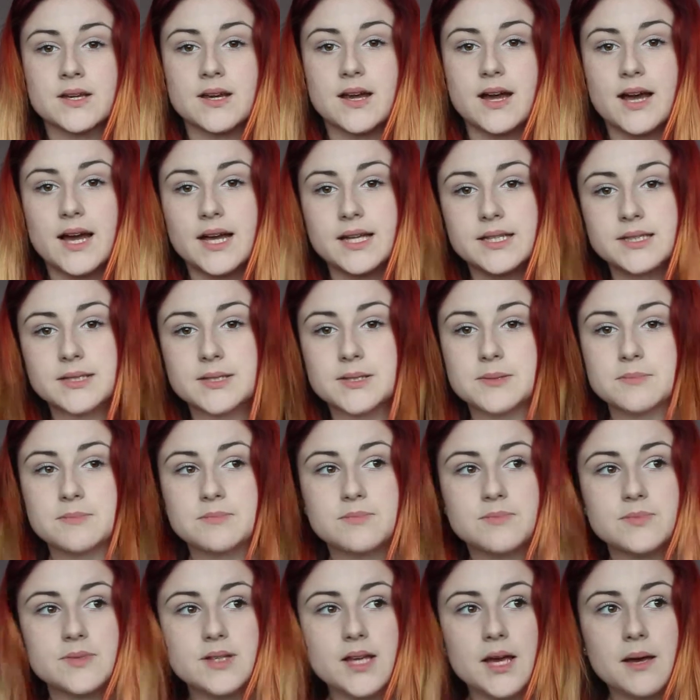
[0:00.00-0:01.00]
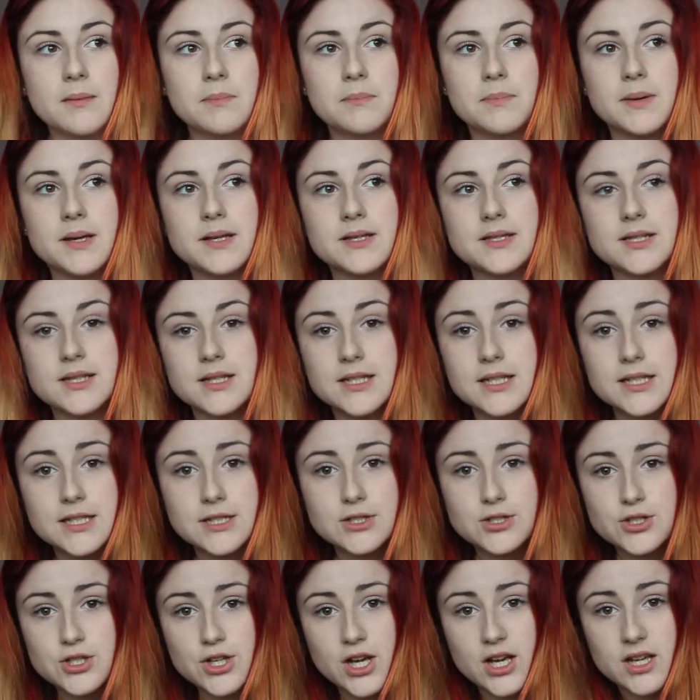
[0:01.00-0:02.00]
And yeah,
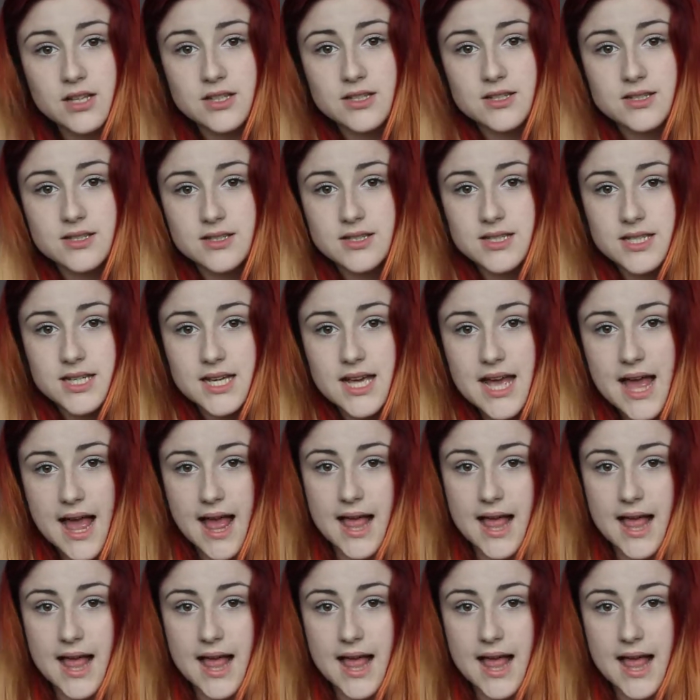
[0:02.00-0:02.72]
basically just